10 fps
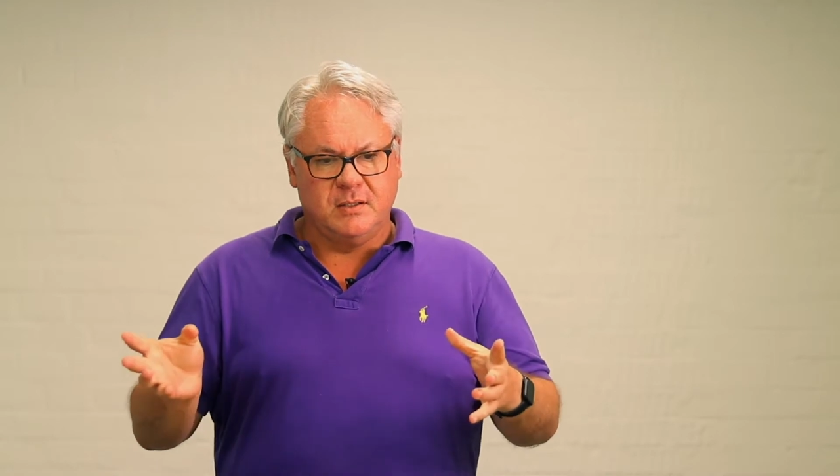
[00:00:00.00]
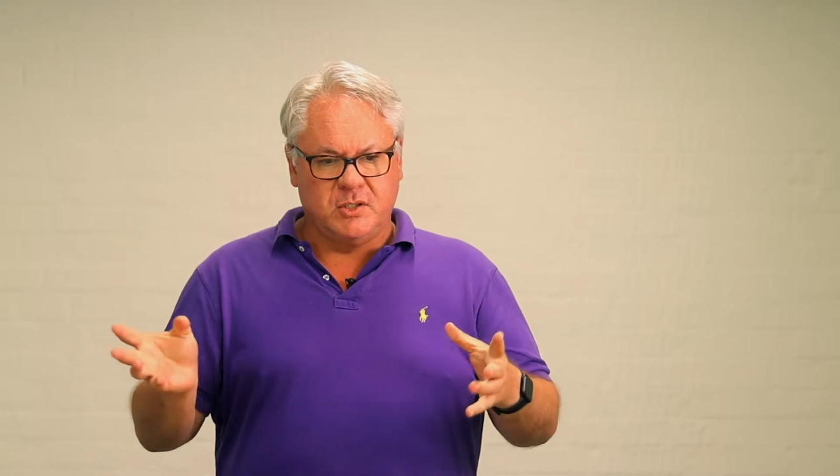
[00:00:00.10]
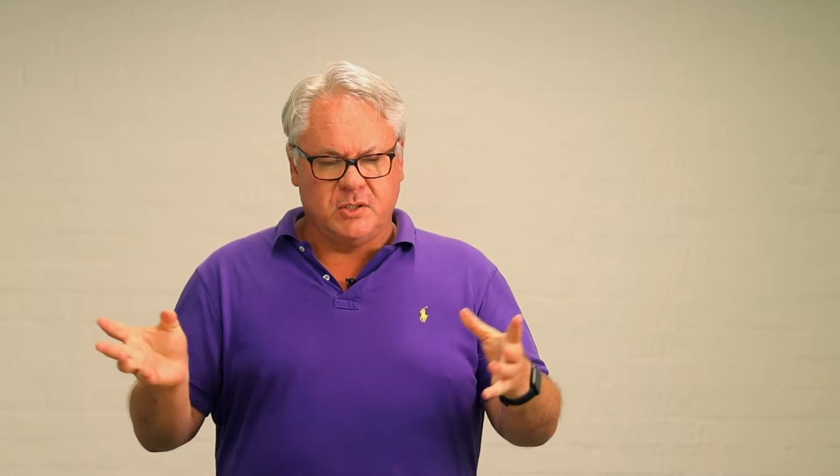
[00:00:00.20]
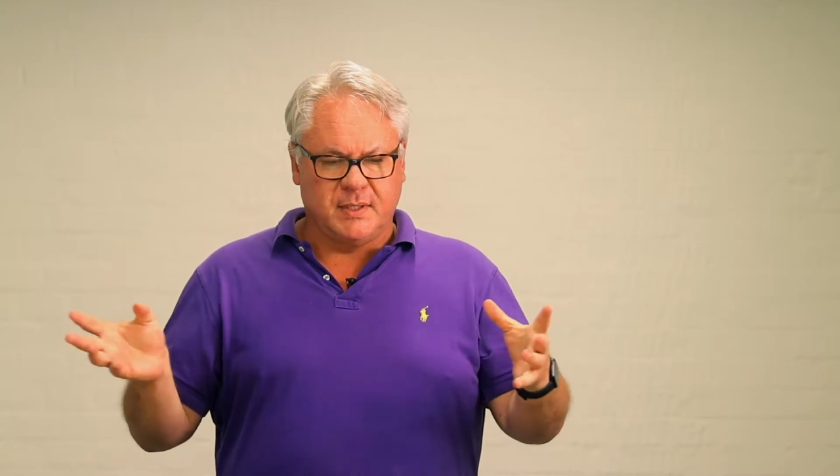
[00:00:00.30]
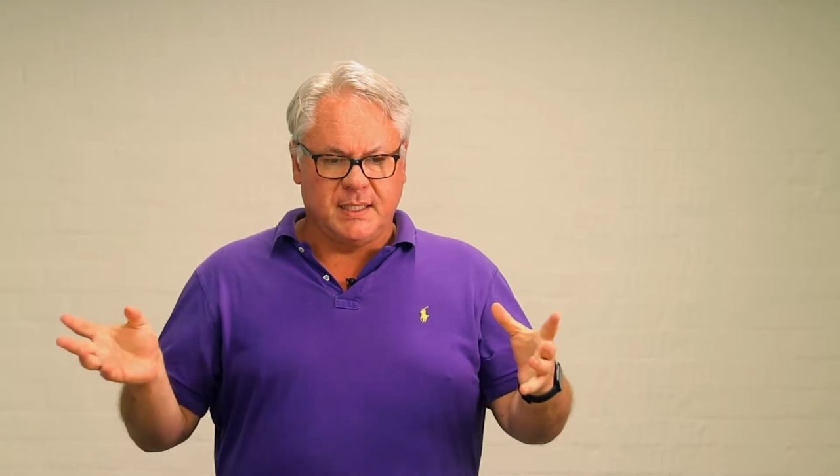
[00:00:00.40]

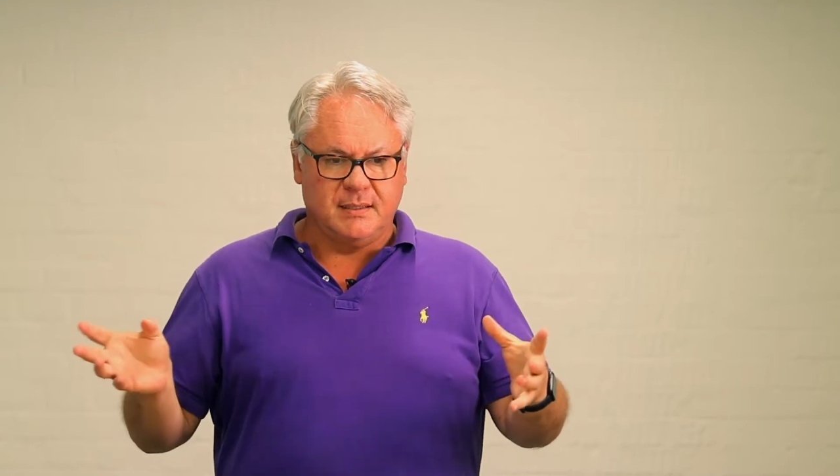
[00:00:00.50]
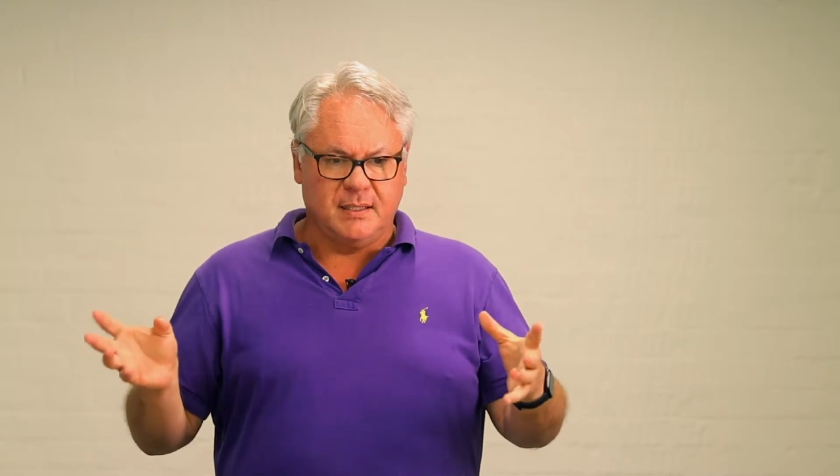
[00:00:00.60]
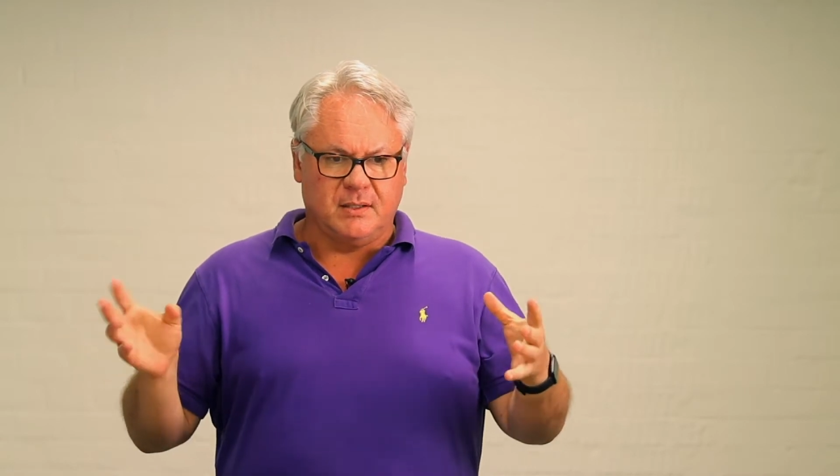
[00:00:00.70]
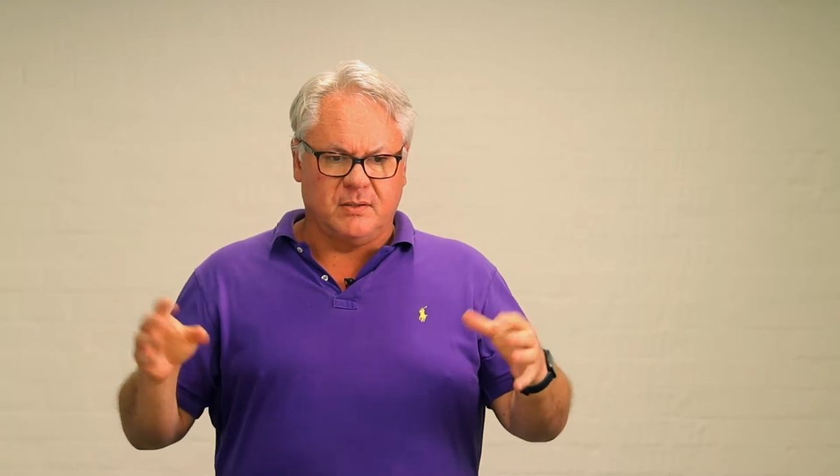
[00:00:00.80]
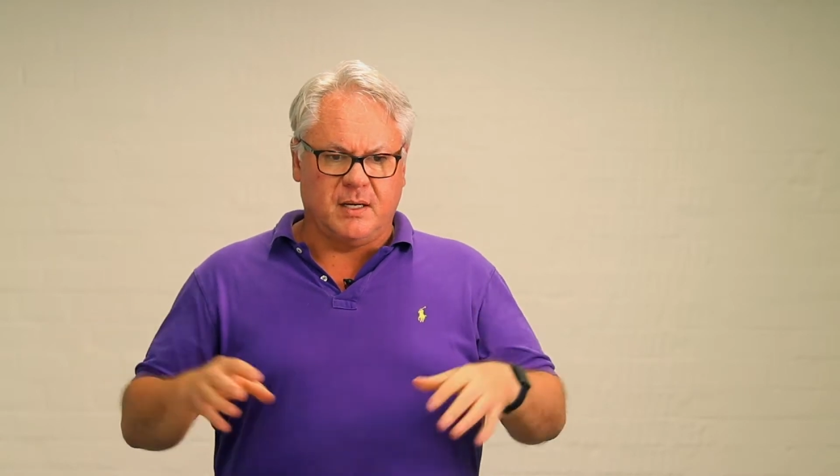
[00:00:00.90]

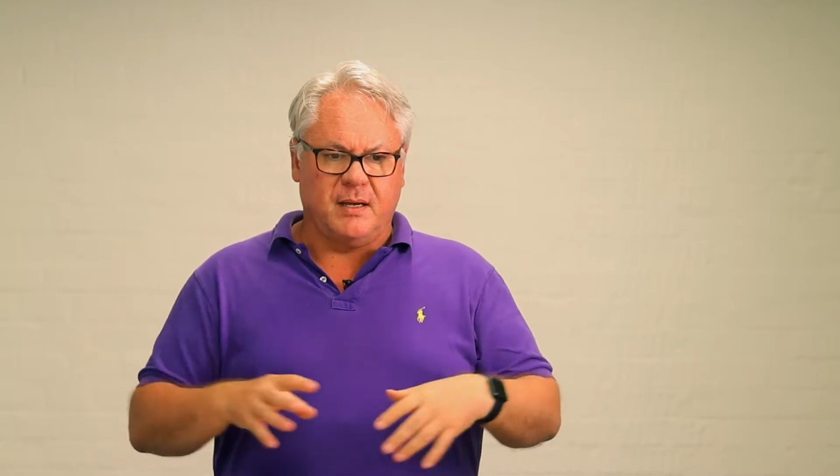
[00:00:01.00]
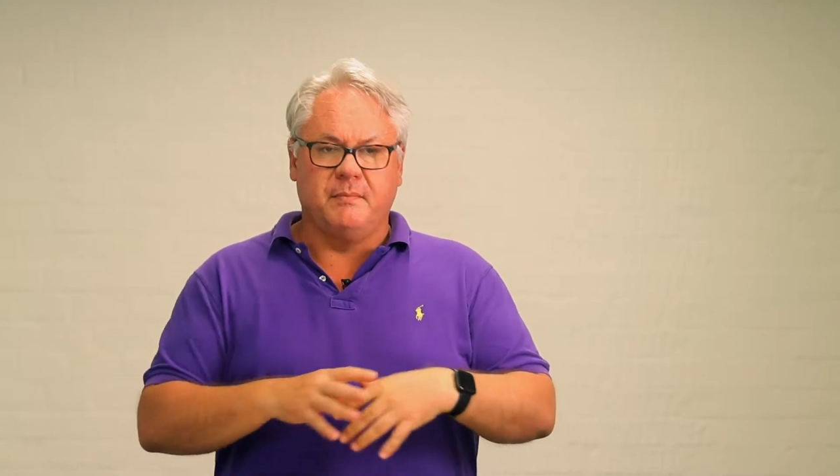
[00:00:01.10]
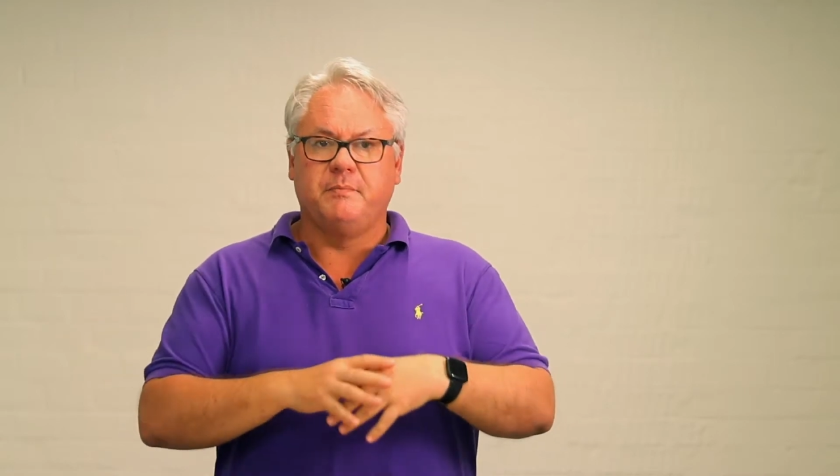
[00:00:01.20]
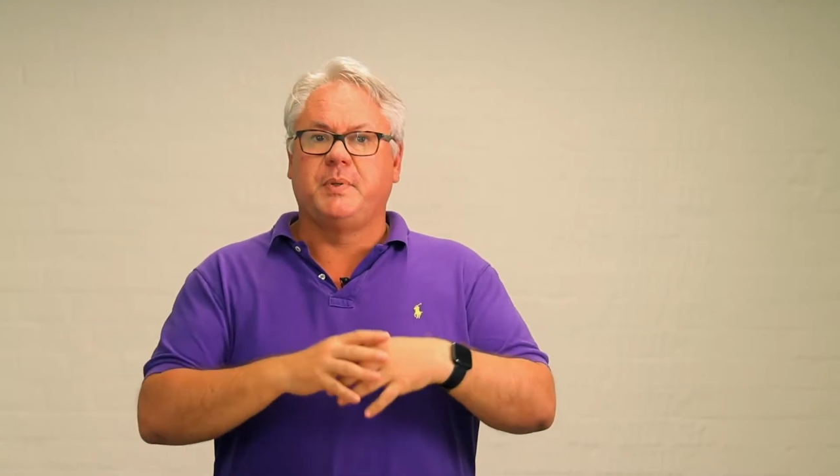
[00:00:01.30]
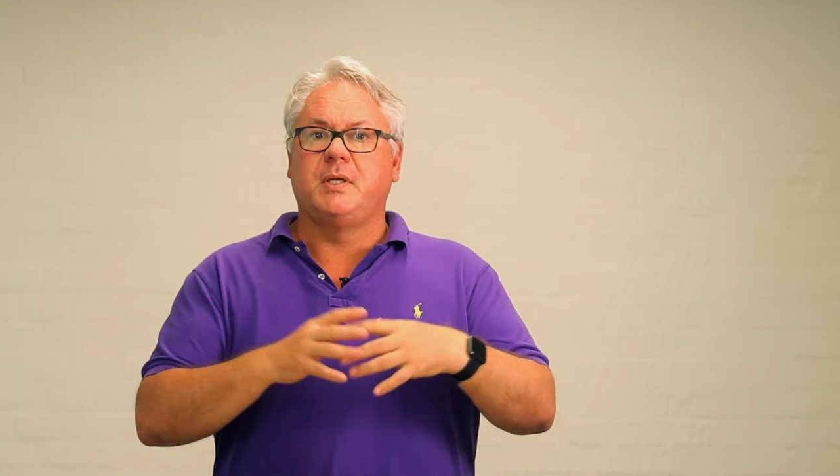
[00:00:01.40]

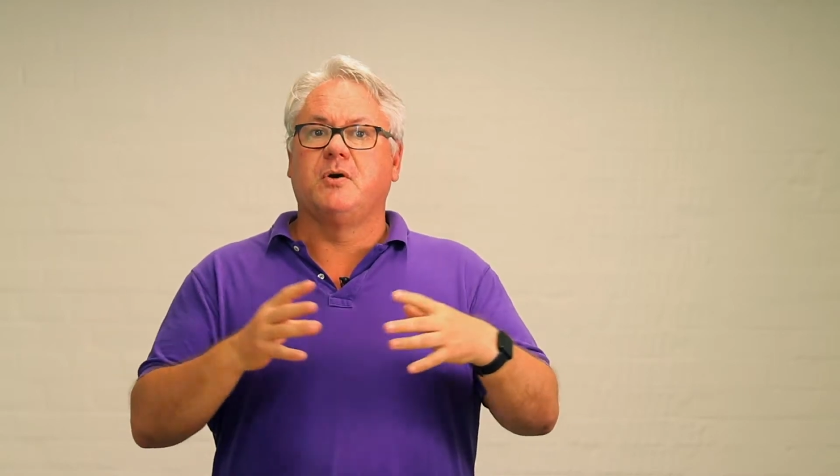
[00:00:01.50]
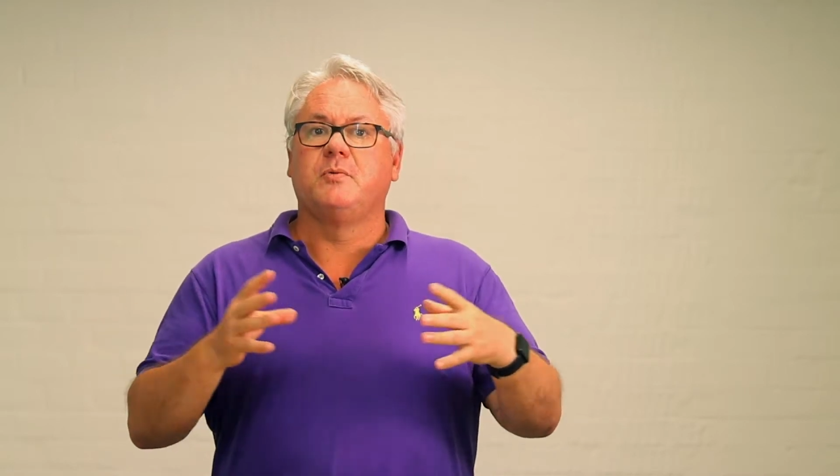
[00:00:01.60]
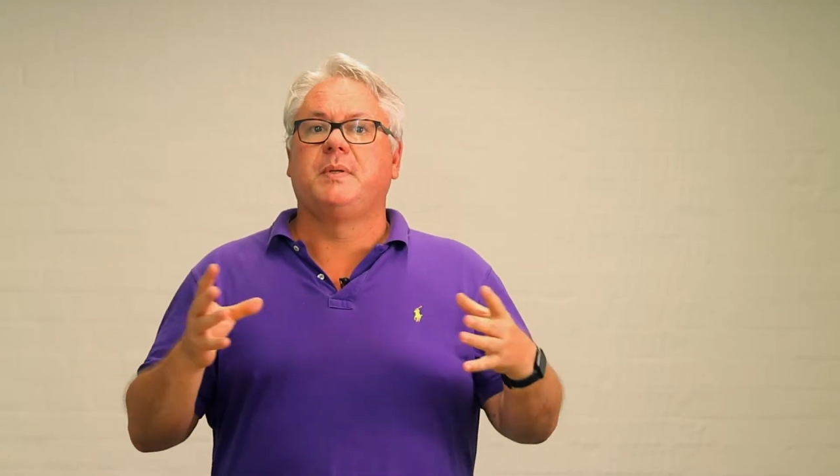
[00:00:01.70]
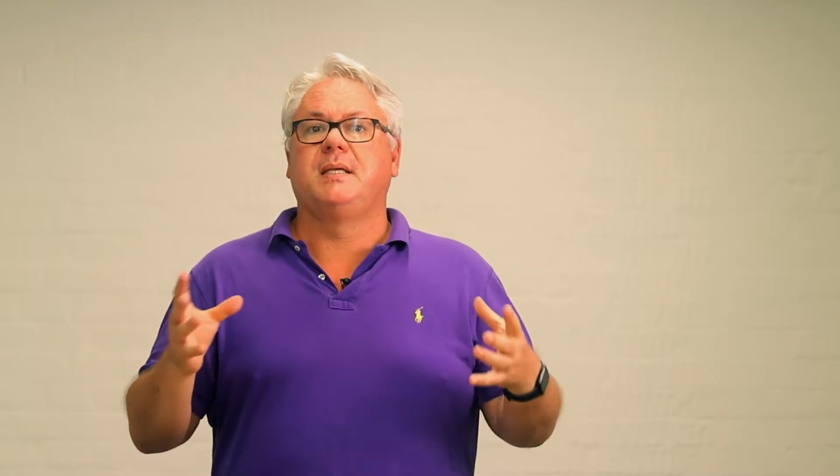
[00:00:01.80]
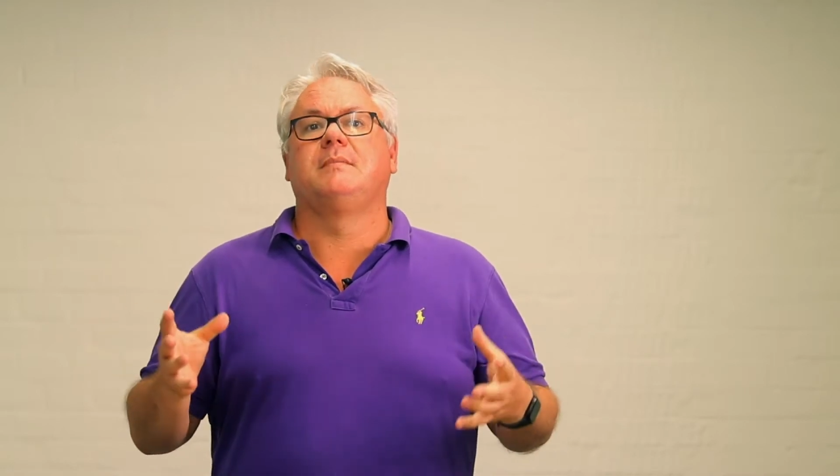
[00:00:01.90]

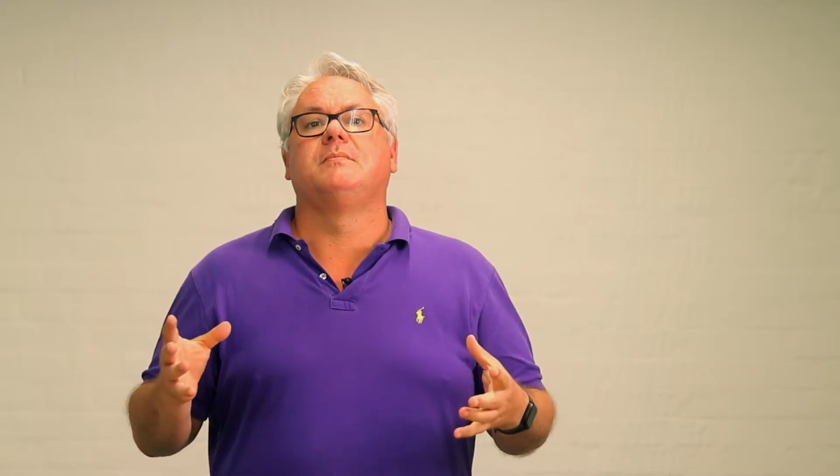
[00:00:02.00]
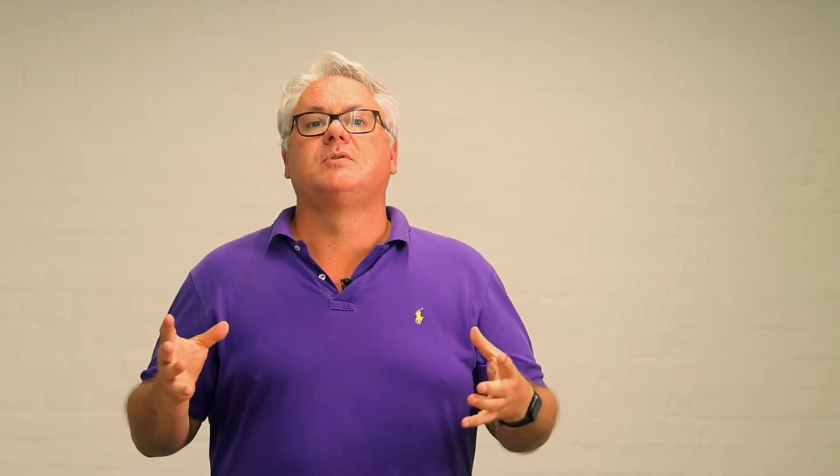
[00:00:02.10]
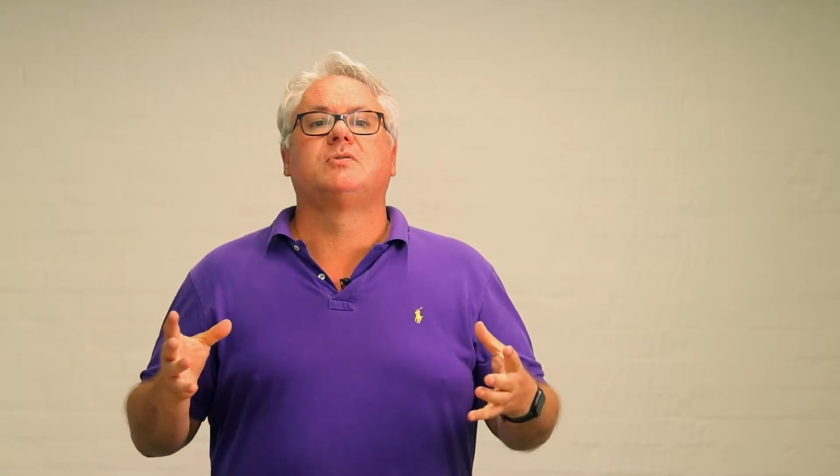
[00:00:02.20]
POPM